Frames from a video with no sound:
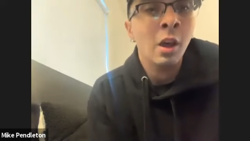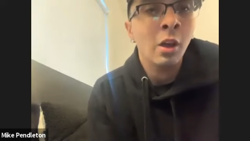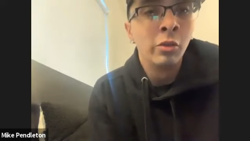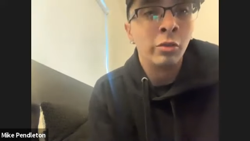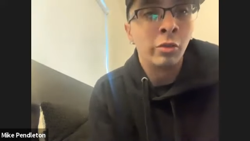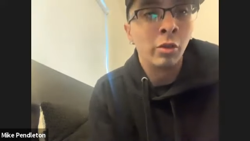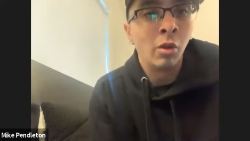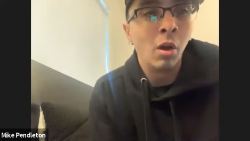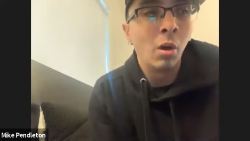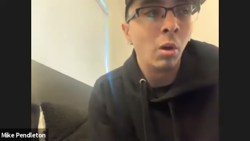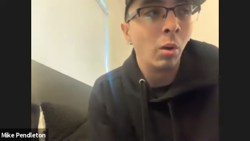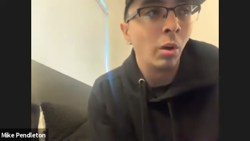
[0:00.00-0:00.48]

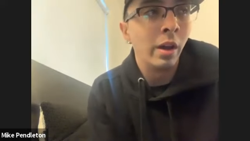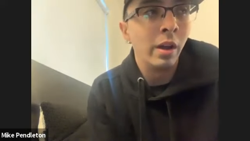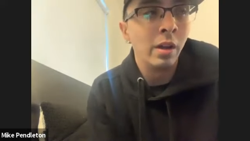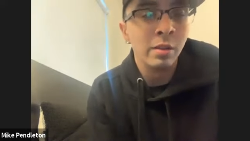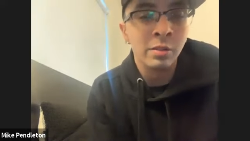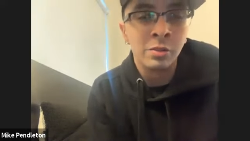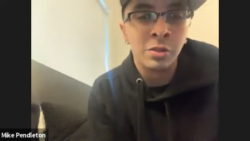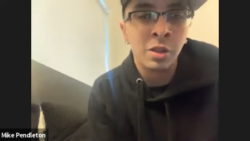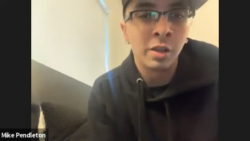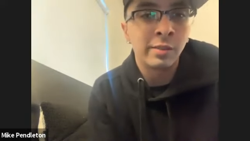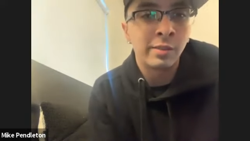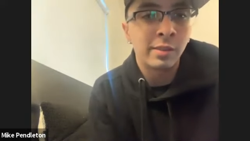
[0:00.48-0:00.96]
So
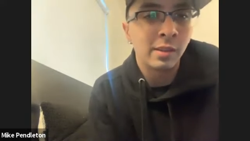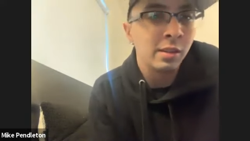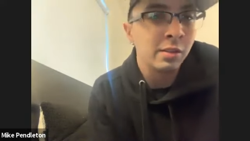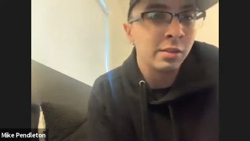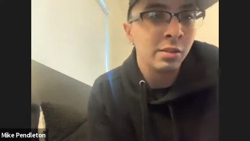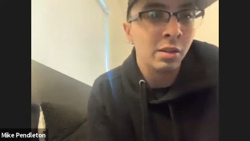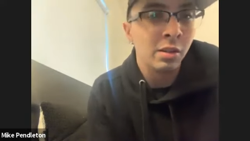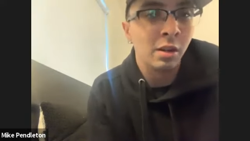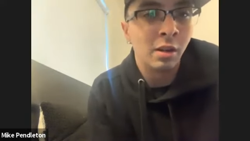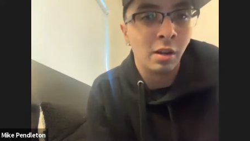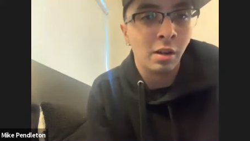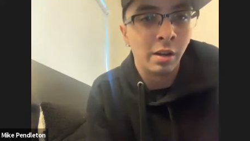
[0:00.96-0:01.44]
just in
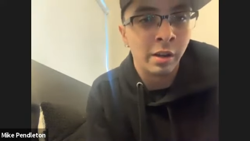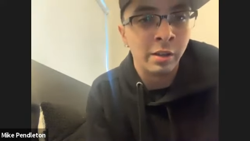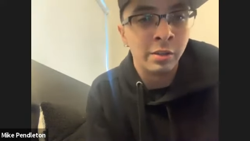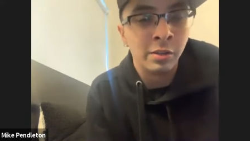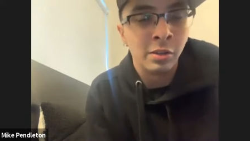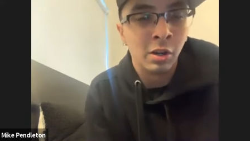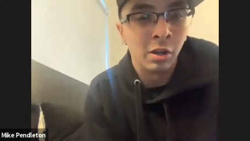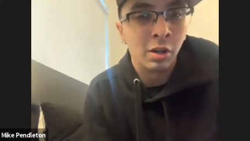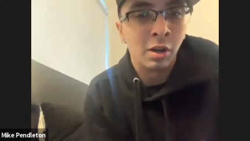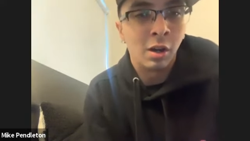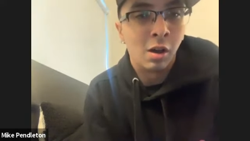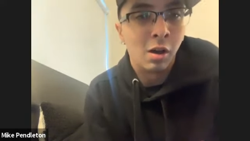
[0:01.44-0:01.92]
your
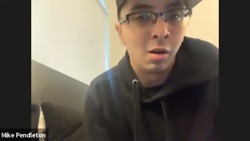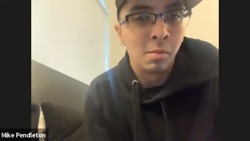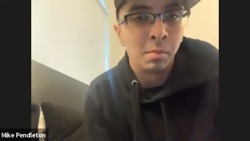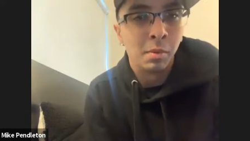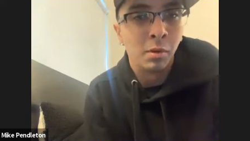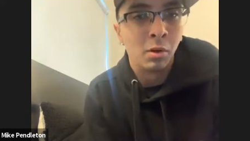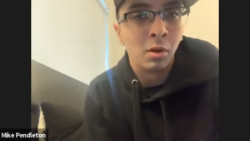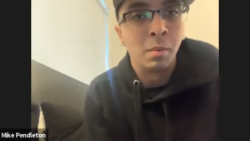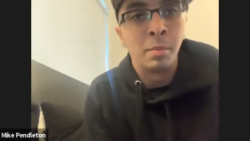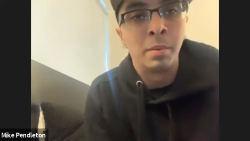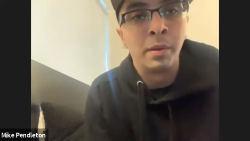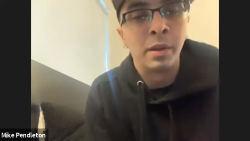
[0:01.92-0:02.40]

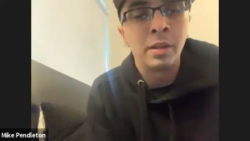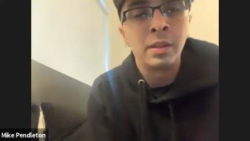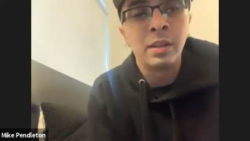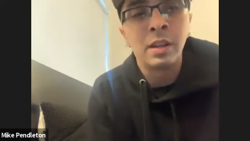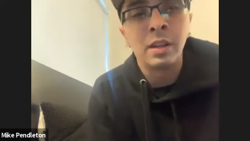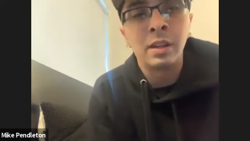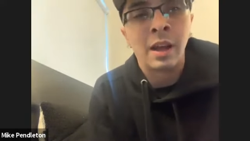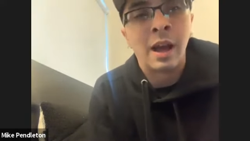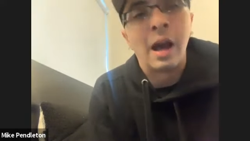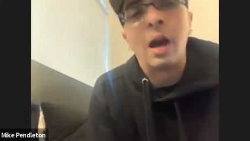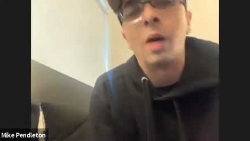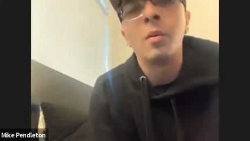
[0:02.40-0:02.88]
humble
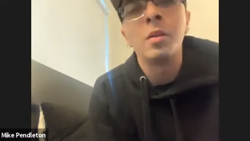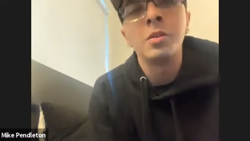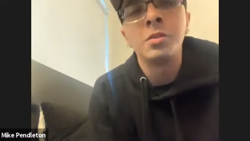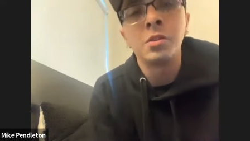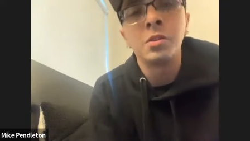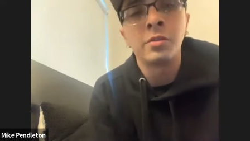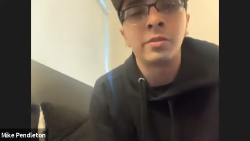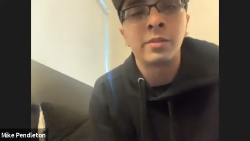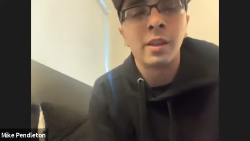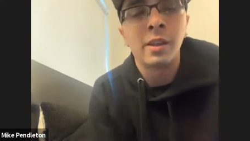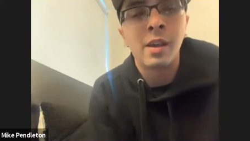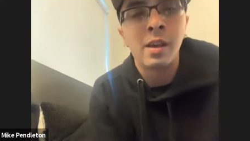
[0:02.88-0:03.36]
opinion, how would
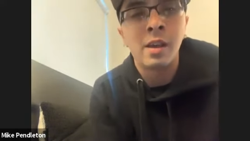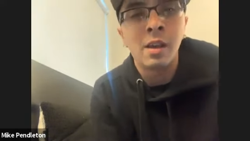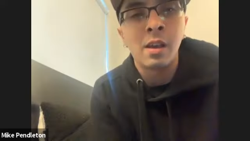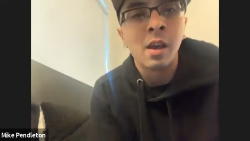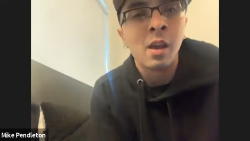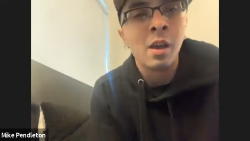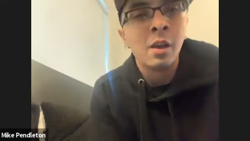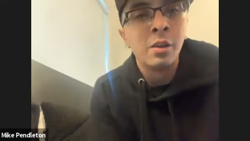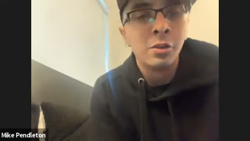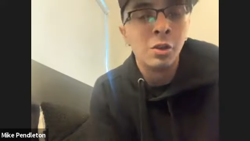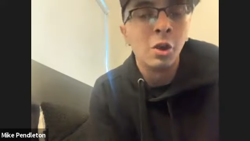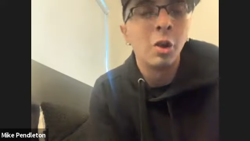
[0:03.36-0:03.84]
you say
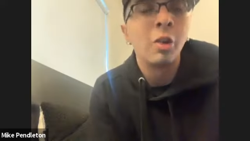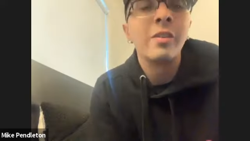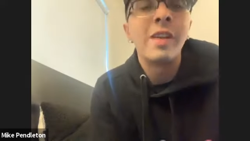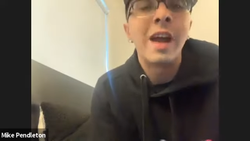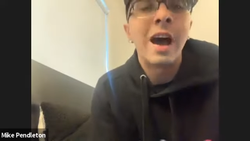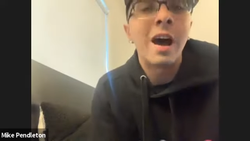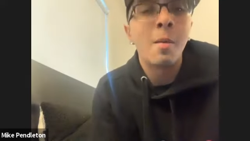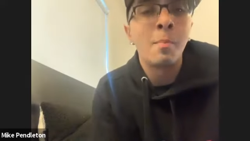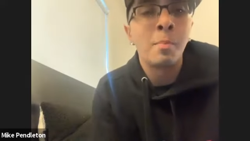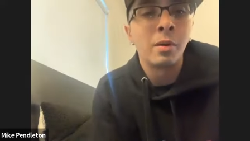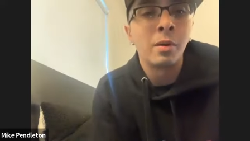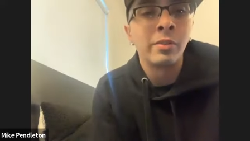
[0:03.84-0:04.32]
you're
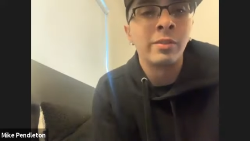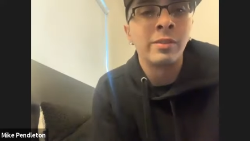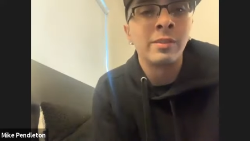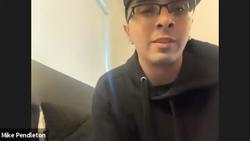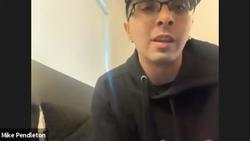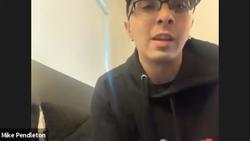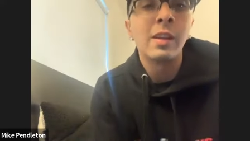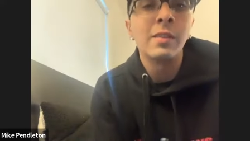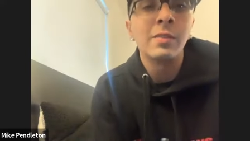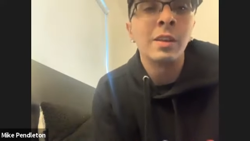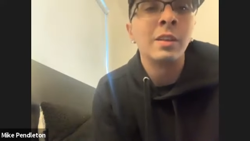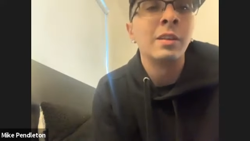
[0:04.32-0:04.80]
now
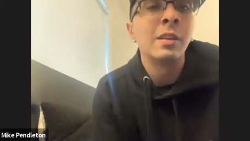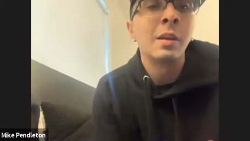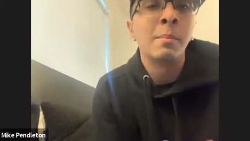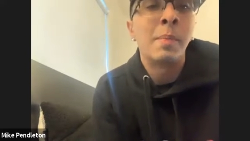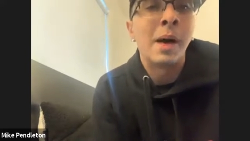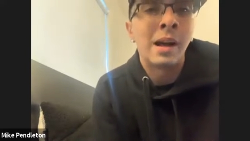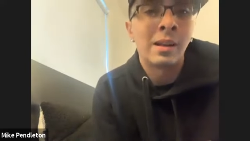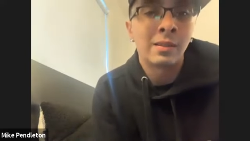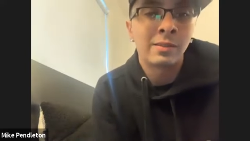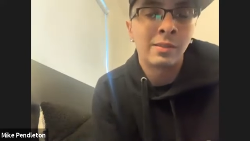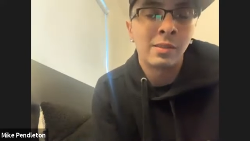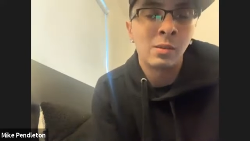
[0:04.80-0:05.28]
perceived in the
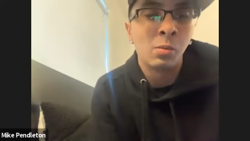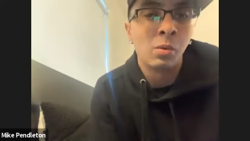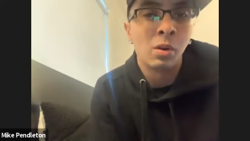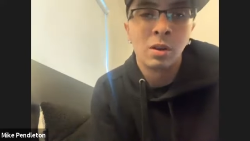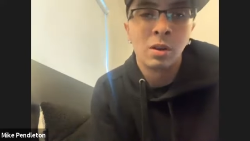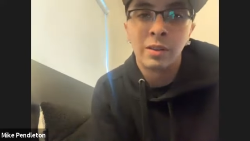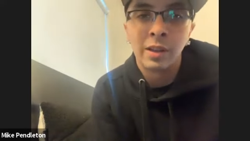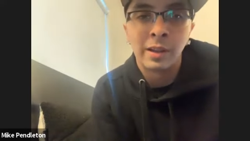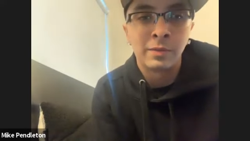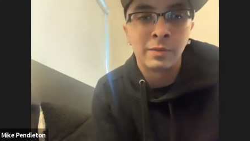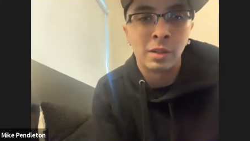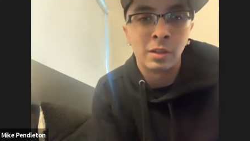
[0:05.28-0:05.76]
boxing
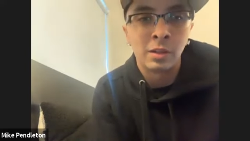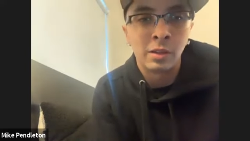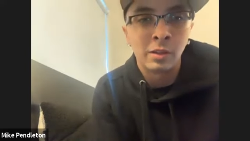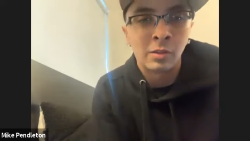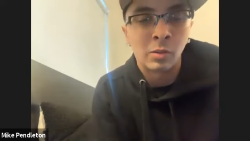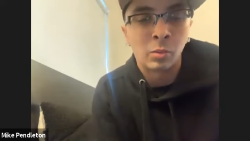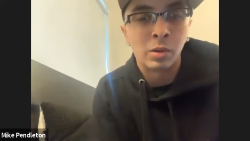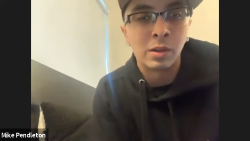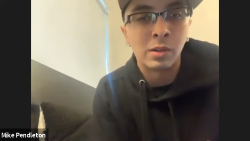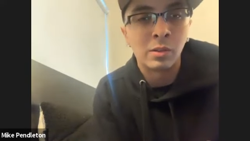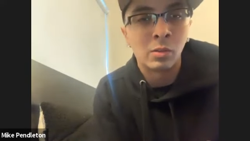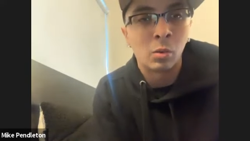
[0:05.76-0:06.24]
world after the
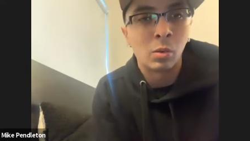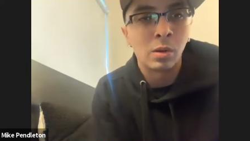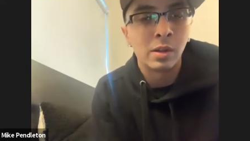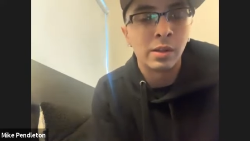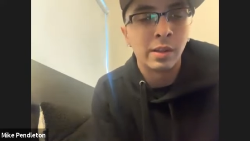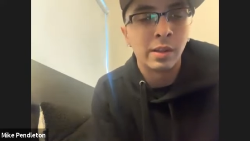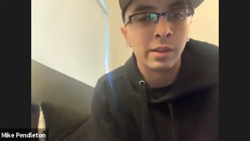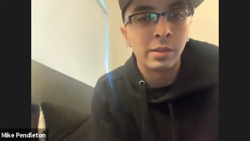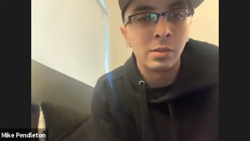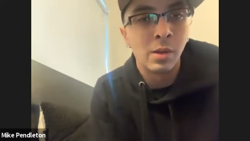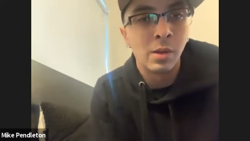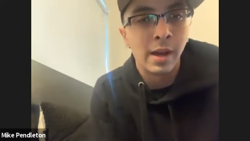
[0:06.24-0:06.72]

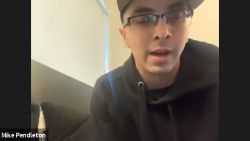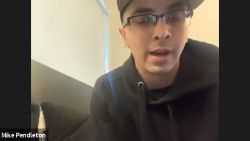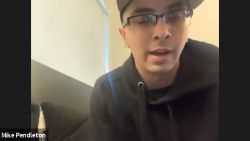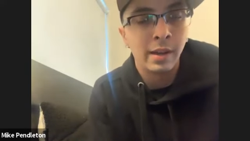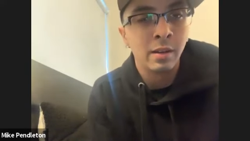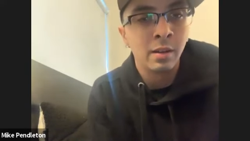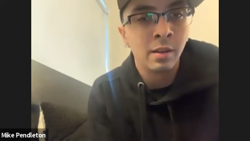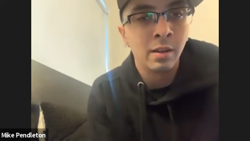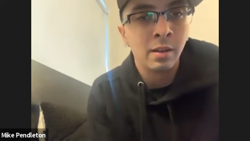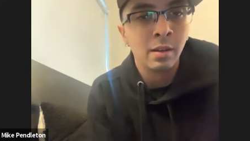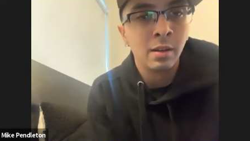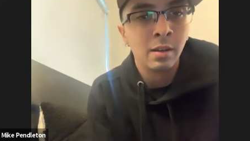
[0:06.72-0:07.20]
2020 that you had?